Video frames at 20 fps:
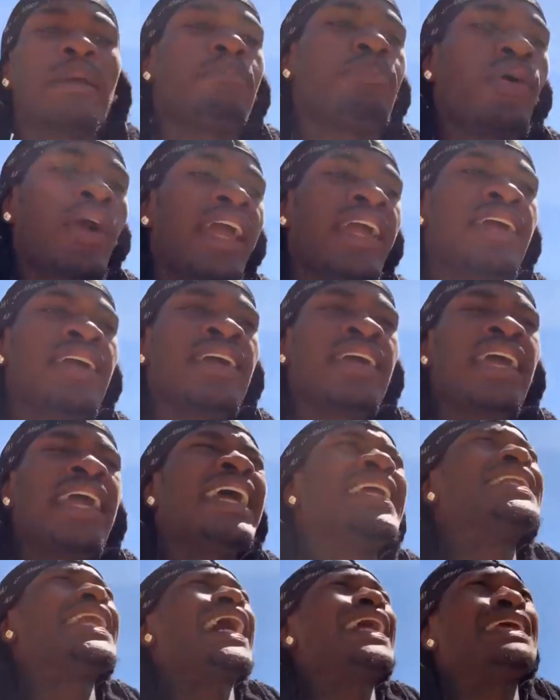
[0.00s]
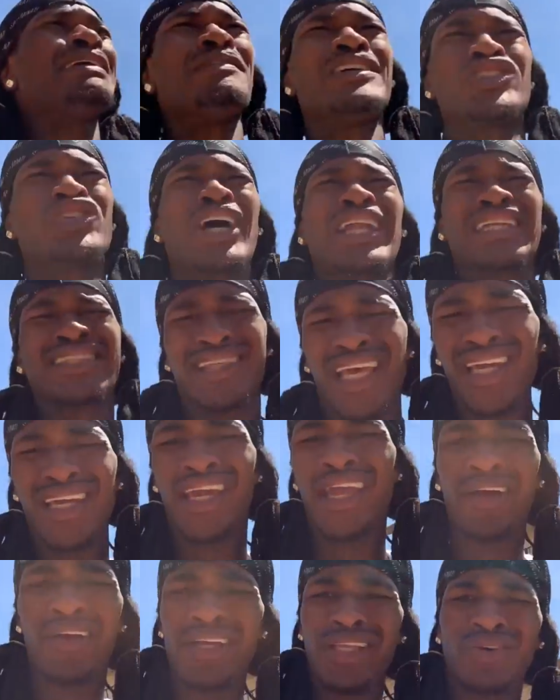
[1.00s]
and pray and not even try to take
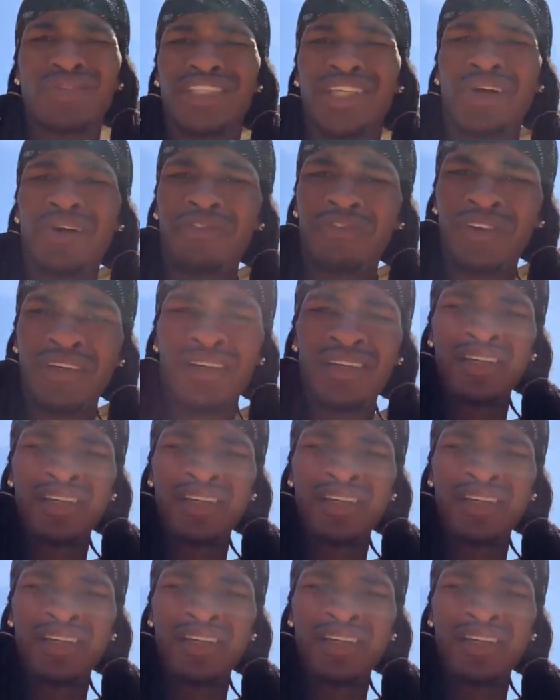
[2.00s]
care of yourself?